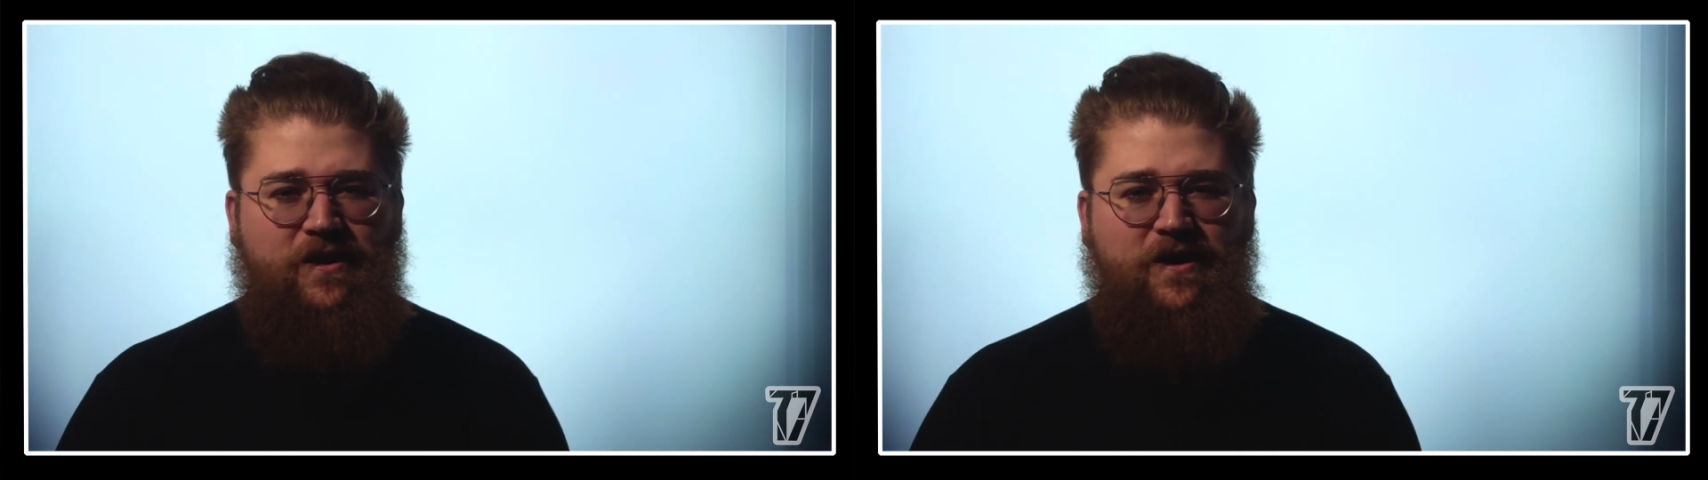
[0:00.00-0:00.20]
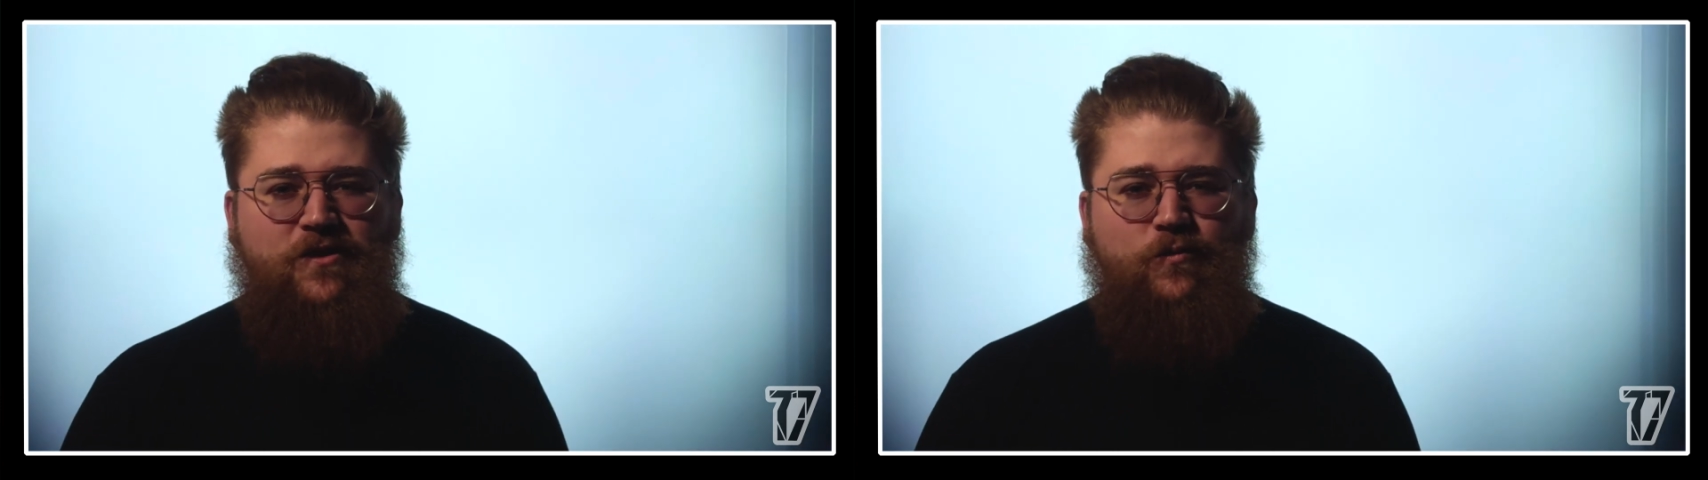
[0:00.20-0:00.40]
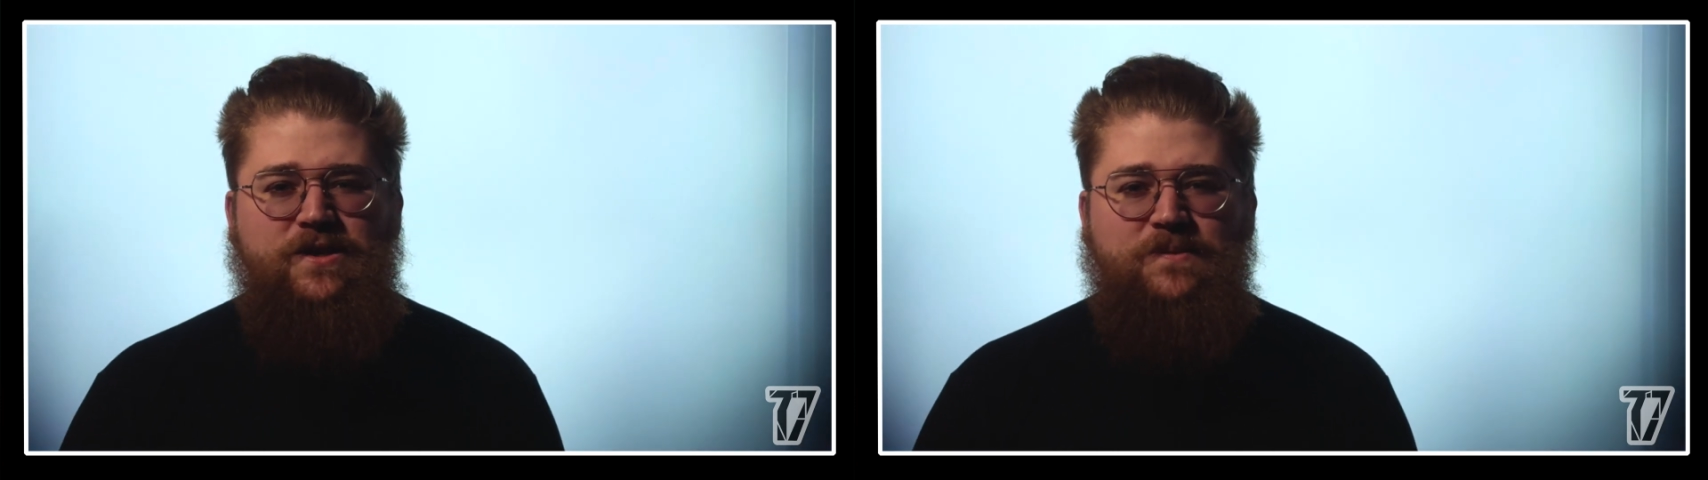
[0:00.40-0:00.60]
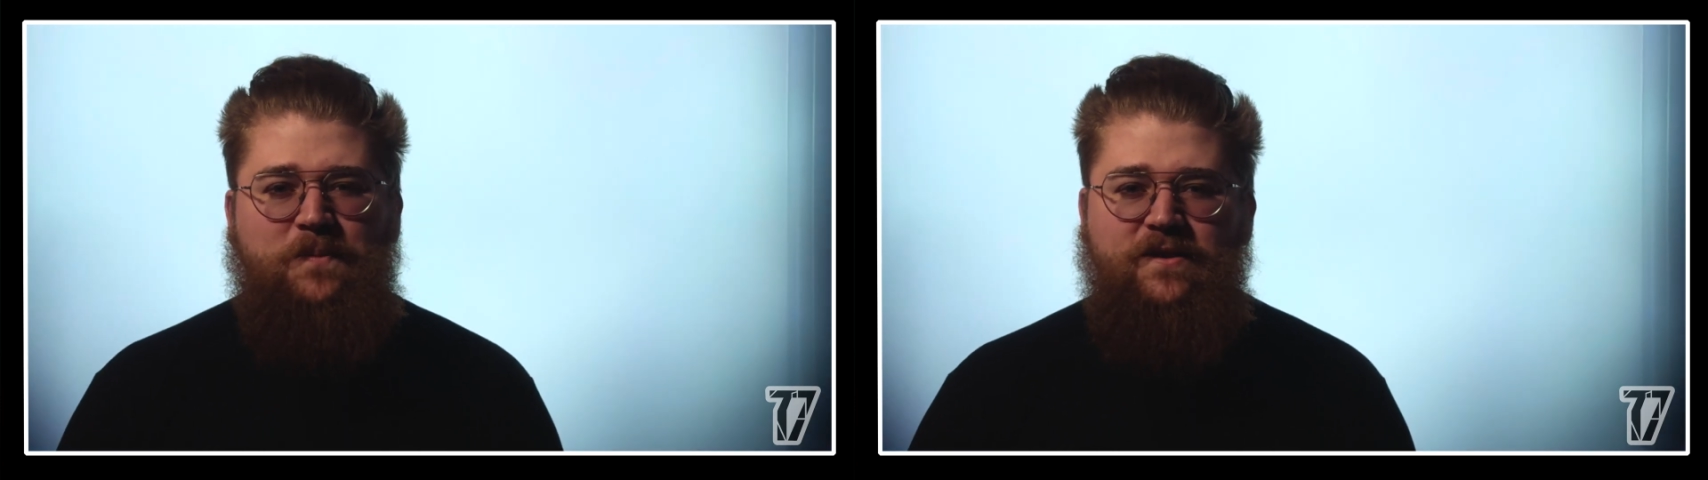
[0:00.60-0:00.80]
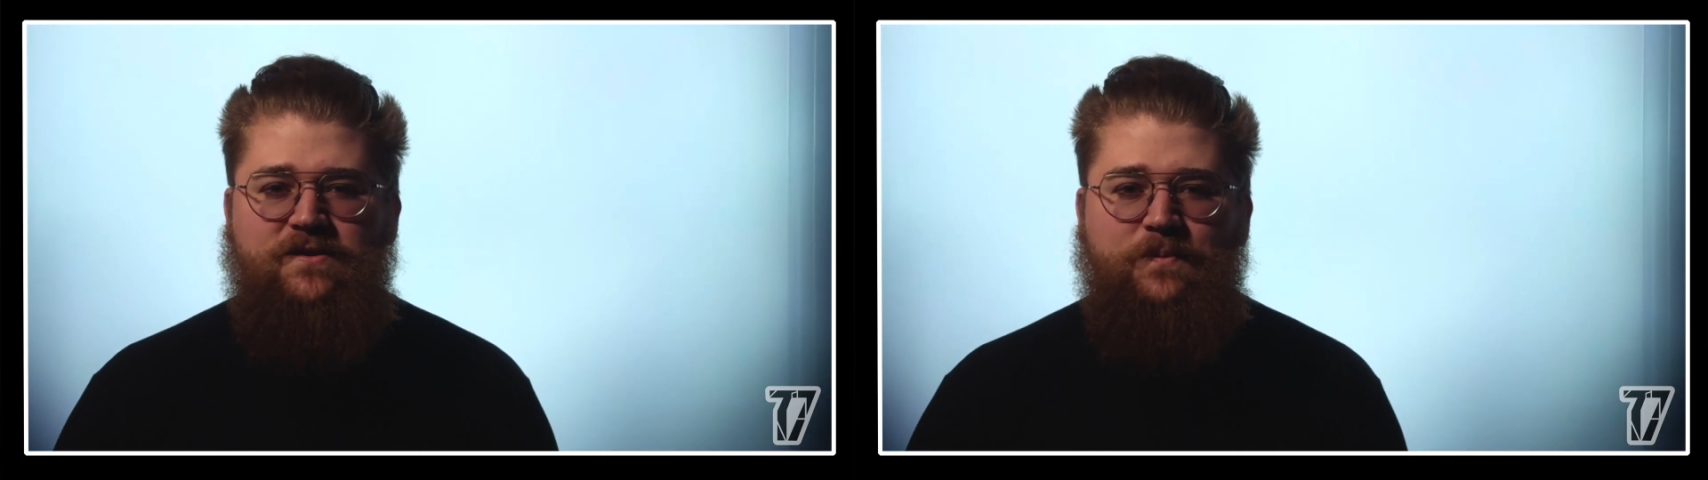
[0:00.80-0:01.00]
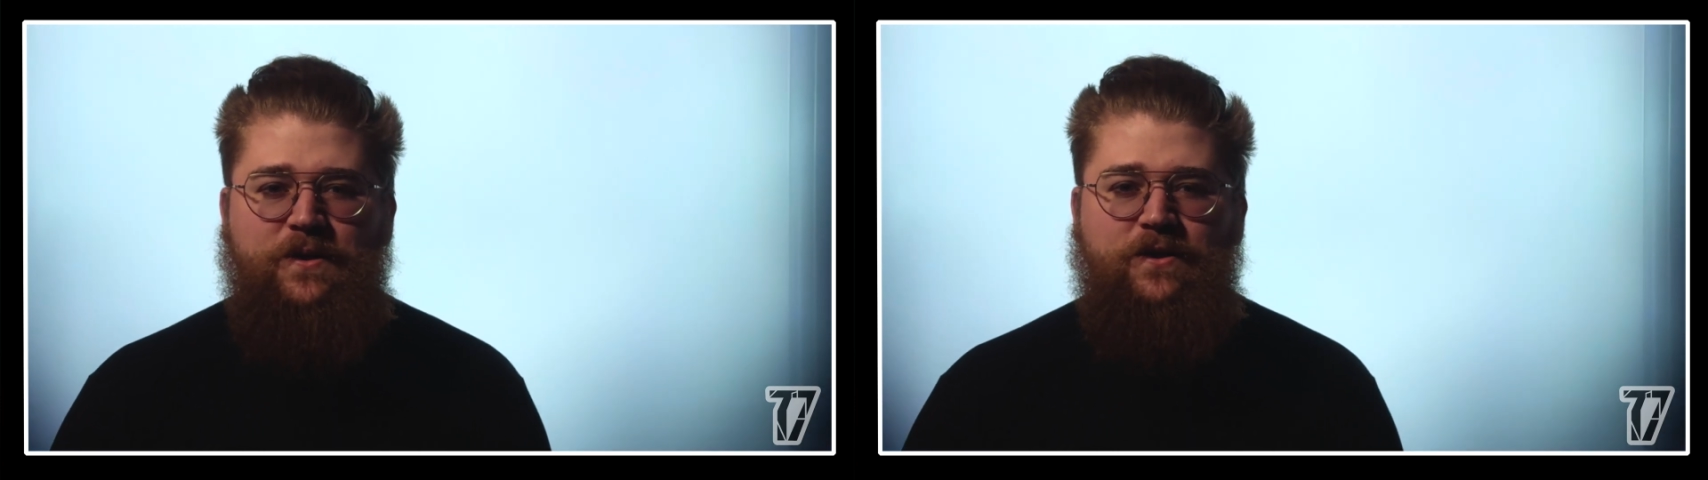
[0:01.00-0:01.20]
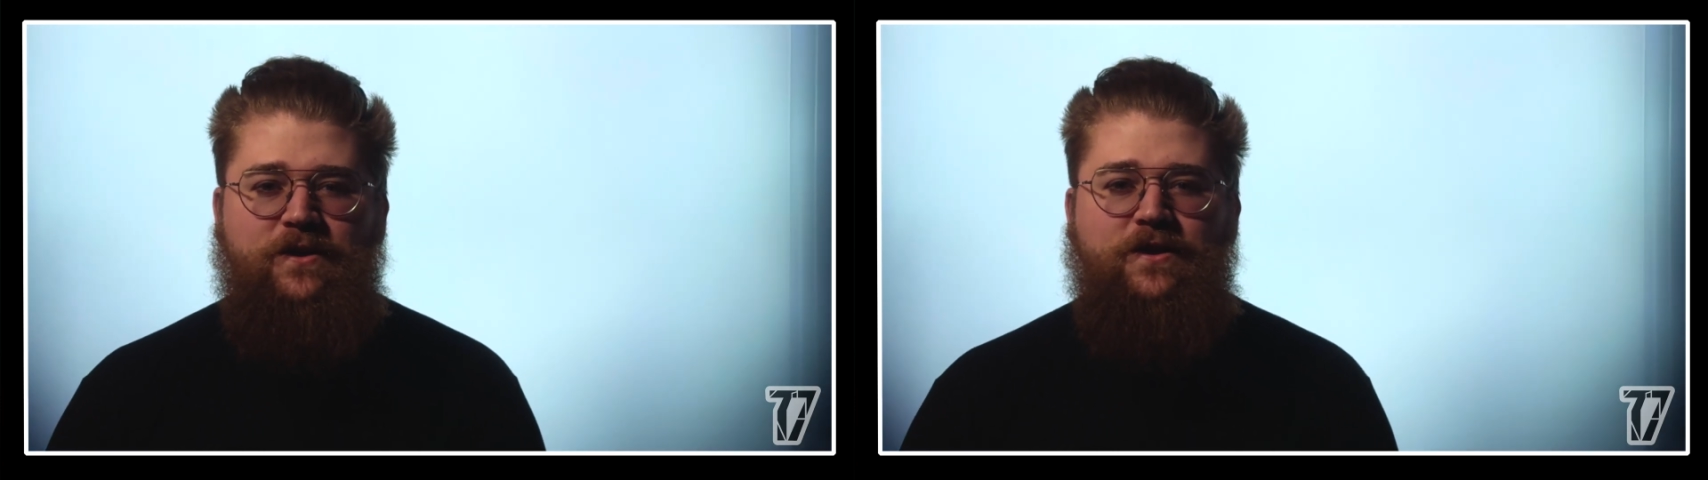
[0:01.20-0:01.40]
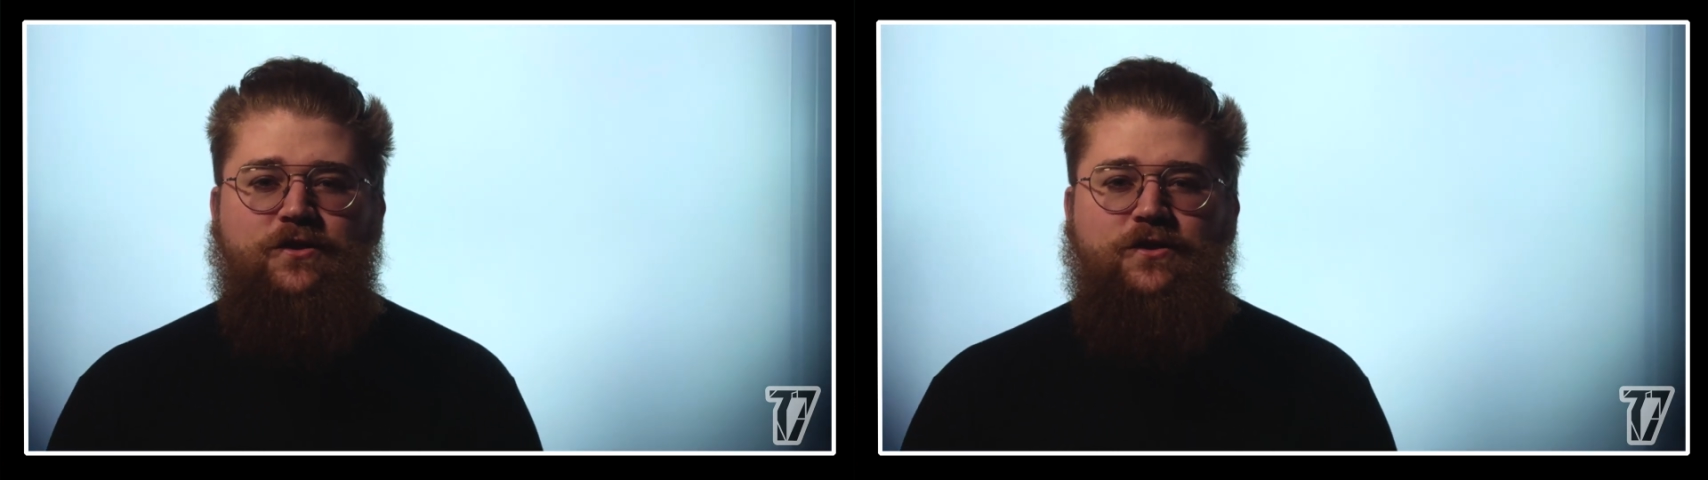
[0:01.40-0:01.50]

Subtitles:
and the responsibility